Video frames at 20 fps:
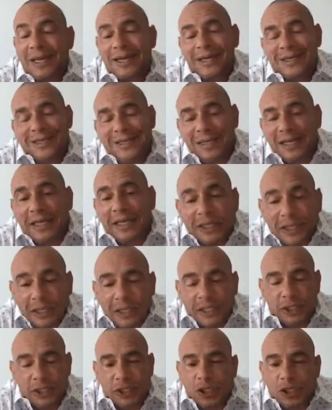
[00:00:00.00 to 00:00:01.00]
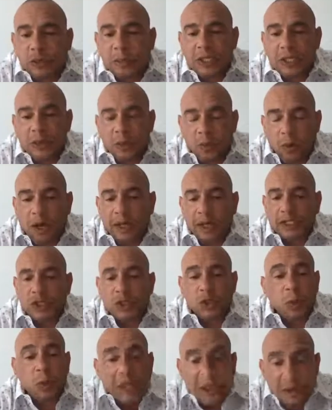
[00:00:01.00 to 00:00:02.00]
It's less than a 2-minute walk.
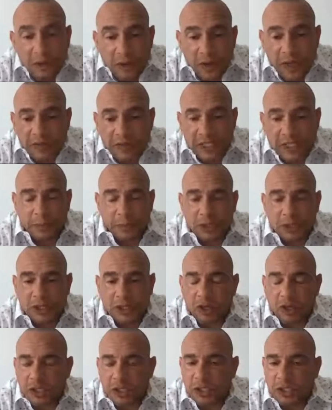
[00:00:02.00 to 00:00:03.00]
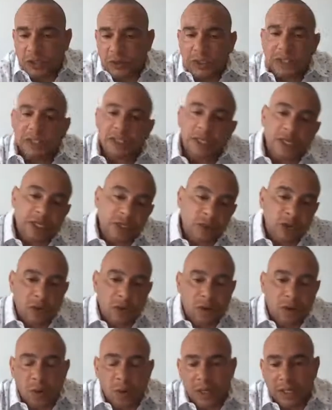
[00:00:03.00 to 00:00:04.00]
It's 25 steps across the street, and then you
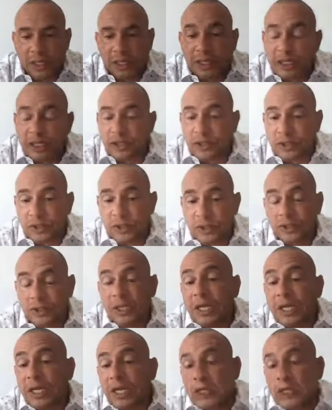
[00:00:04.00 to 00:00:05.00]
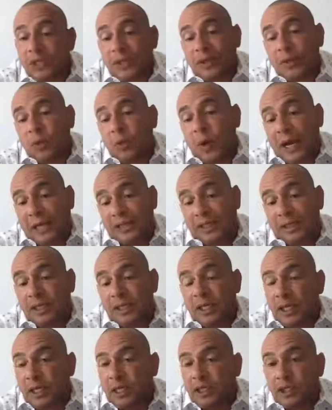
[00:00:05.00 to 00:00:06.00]
gotta walk a little to the west.
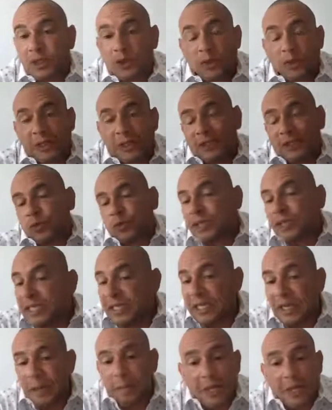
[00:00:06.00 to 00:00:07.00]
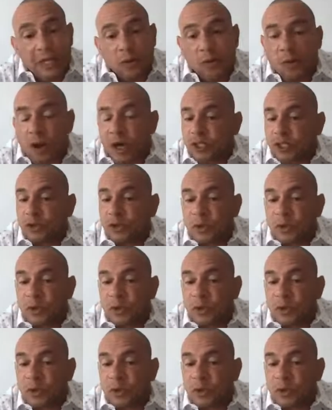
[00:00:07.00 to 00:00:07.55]
So it's really a minute walk.